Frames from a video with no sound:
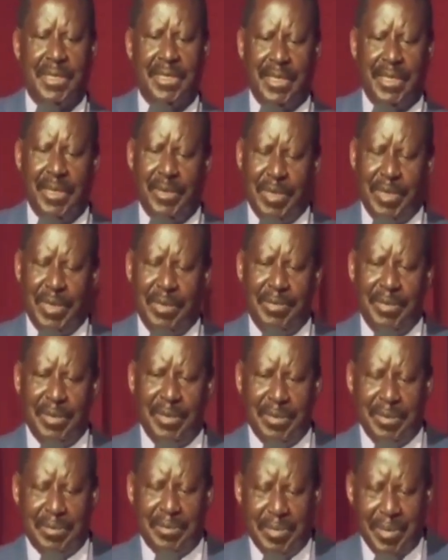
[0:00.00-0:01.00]
There will
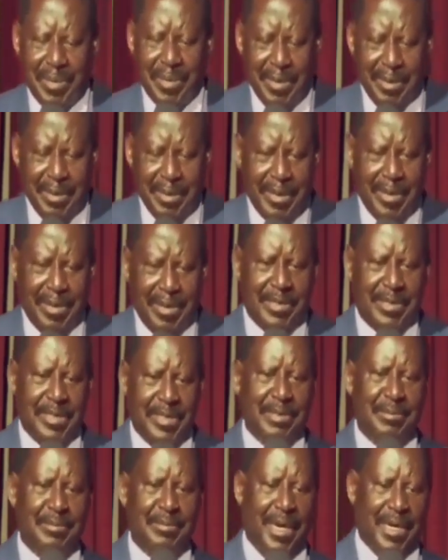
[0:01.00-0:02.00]
be
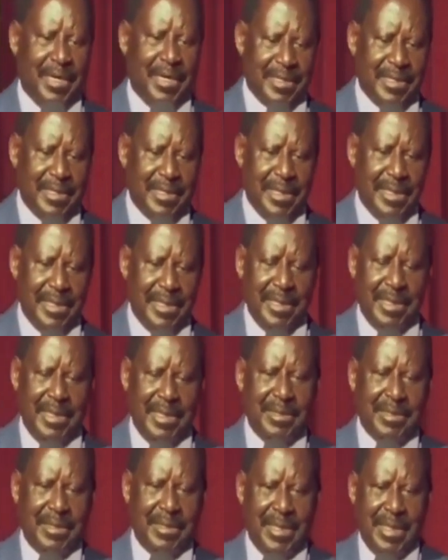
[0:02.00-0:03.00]
setbacks
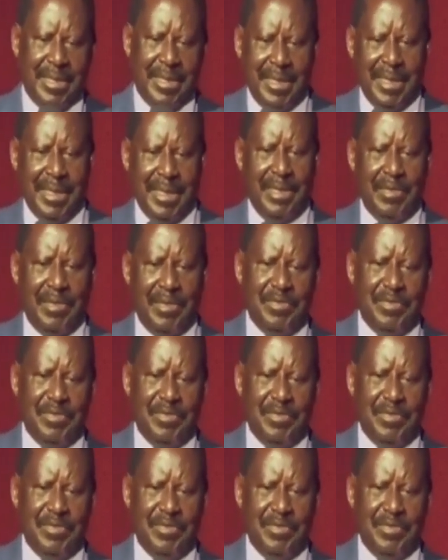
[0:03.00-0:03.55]
here and there.